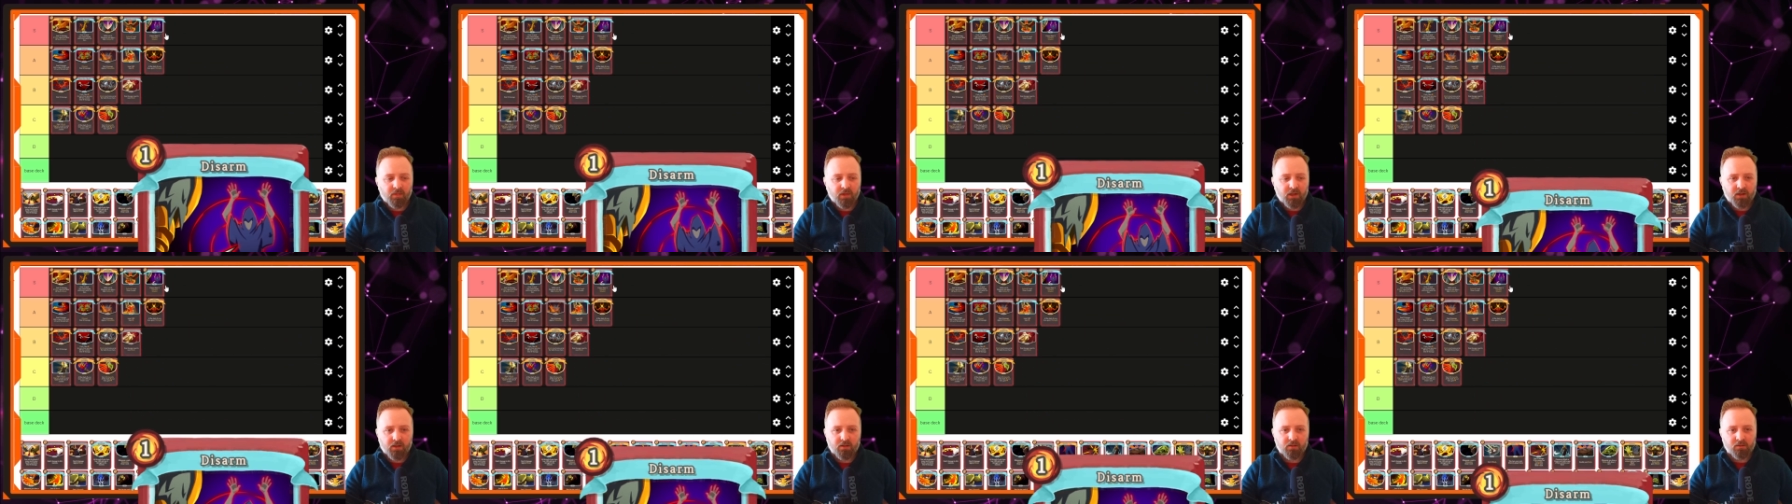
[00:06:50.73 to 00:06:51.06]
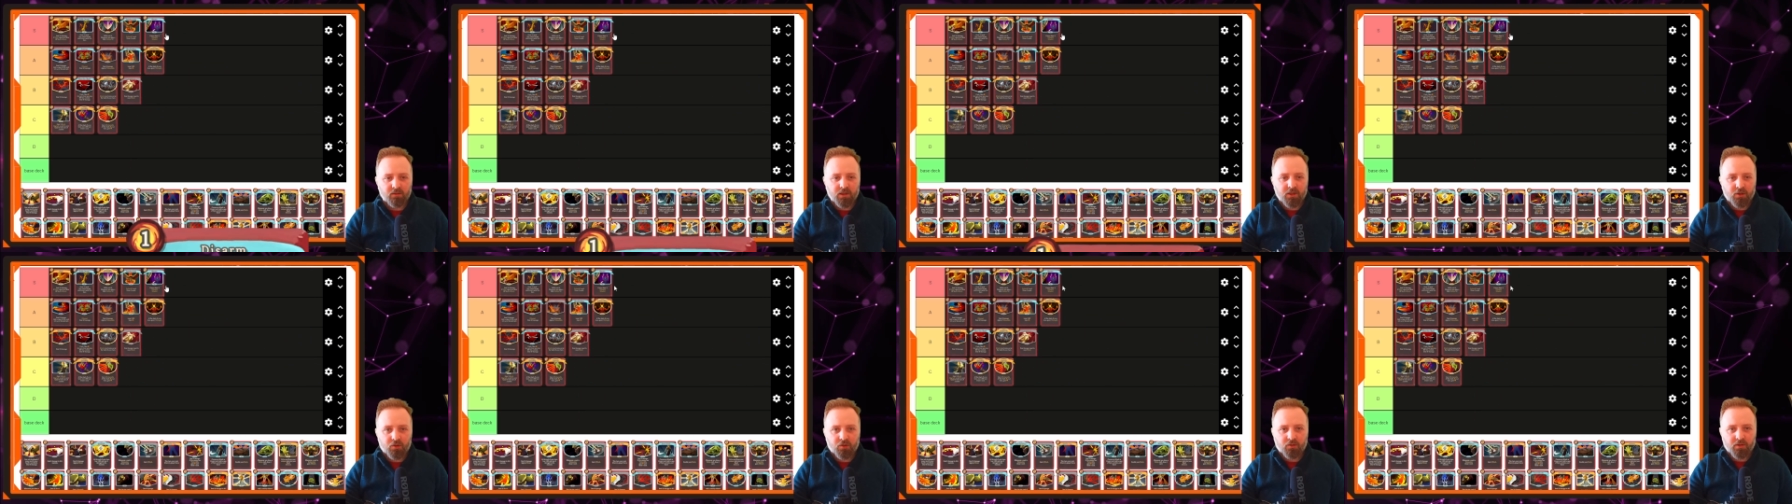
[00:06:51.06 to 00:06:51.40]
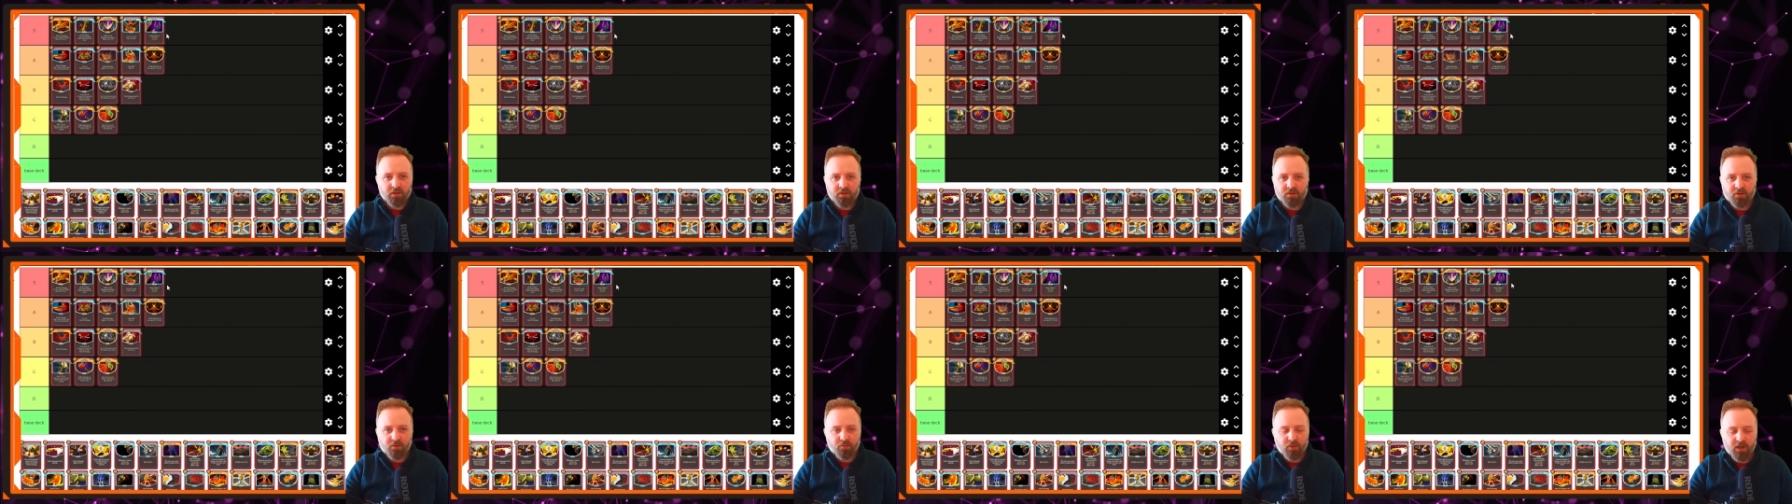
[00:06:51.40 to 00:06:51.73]
It can literally
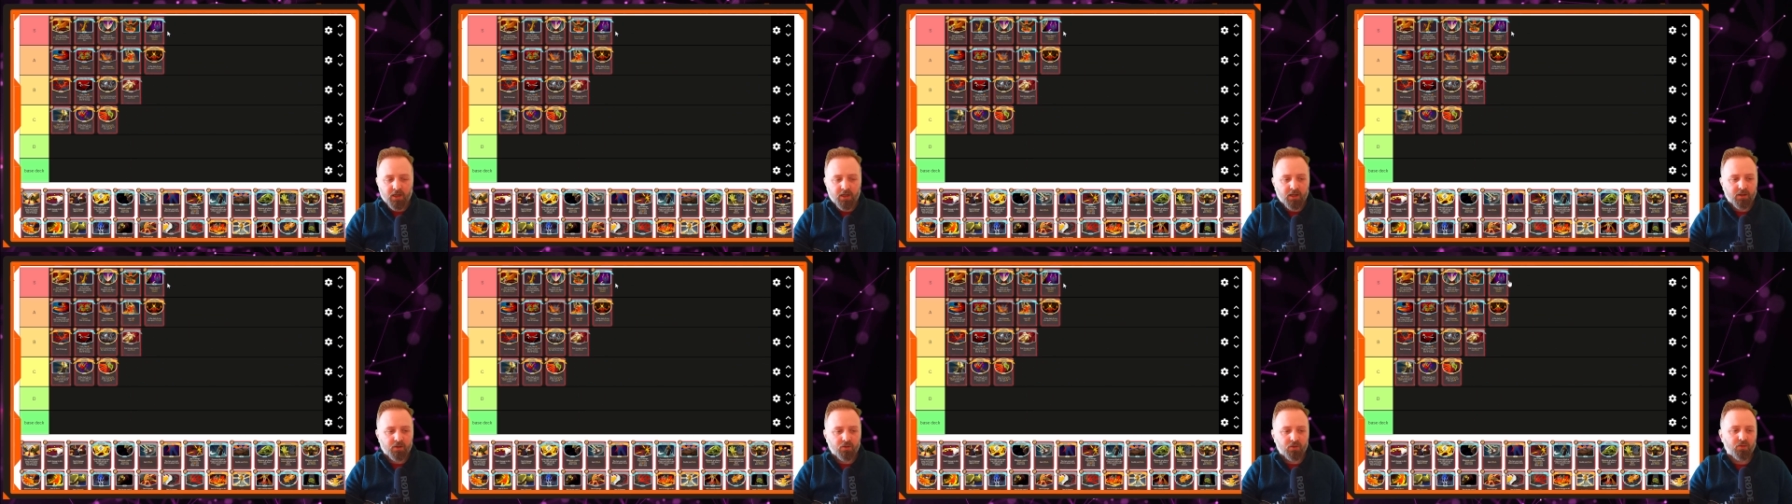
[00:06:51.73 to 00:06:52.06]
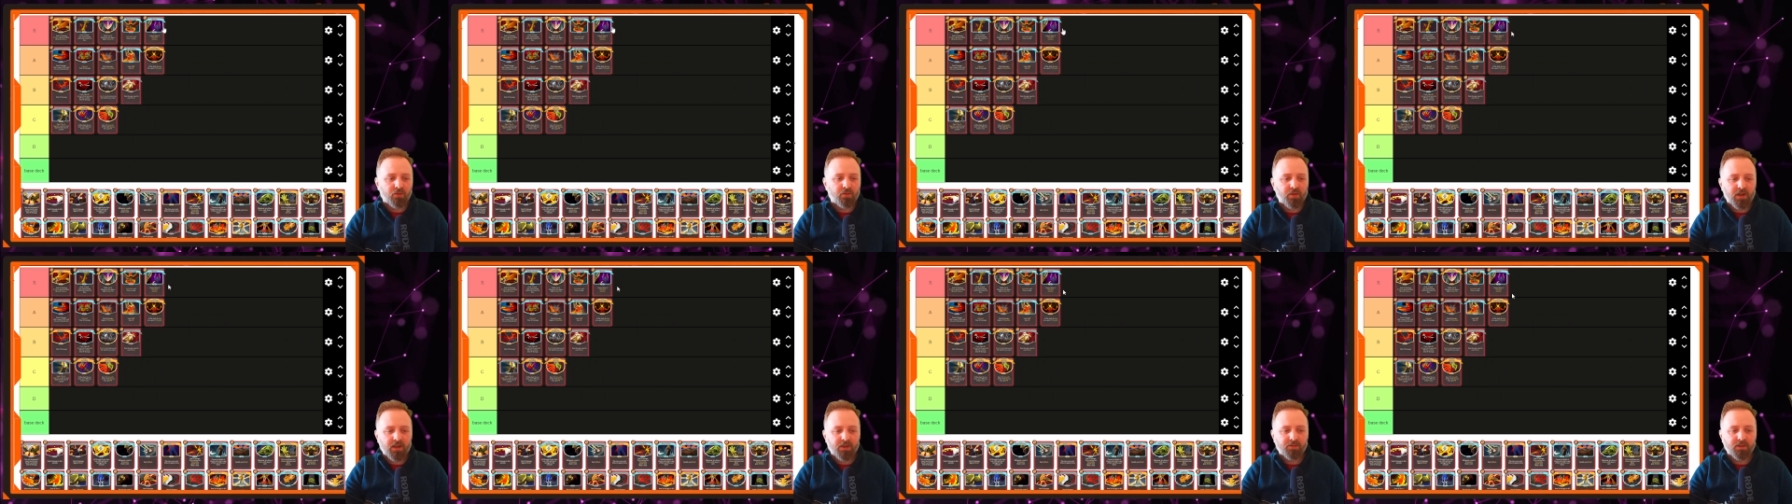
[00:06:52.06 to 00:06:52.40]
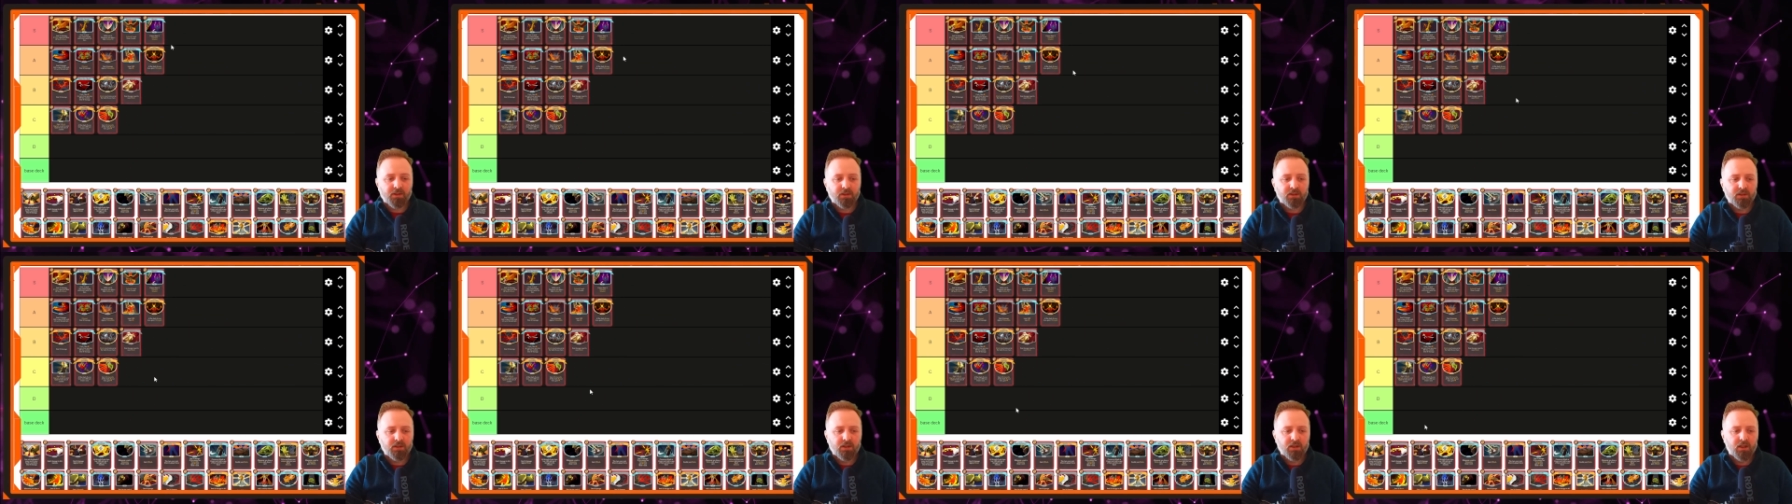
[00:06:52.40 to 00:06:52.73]
swing it in your favour.